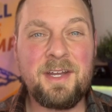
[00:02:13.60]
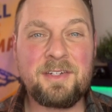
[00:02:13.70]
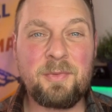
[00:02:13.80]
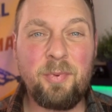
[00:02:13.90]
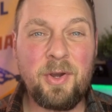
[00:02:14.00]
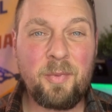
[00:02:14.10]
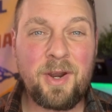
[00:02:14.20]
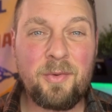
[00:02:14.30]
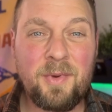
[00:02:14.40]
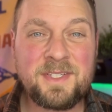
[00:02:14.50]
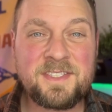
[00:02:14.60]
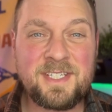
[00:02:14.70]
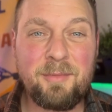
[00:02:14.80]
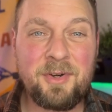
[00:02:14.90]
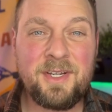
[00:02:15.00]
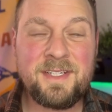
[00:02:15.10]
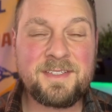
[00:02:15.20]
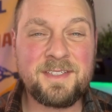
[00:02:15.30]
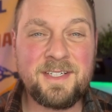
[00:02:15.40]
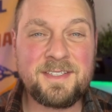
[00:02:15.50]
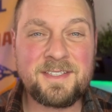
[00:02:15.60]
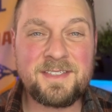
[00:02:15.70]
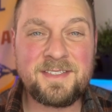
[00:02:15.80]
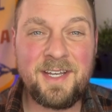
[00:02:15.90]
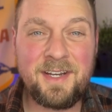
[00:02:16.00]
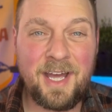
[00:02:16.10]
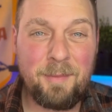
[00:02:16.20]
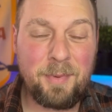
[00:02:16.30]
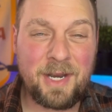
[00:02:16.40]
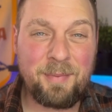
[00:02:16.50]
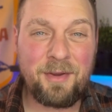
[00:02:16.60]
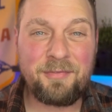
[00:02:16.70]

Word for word: to the point where once summer hits, it's sun up at about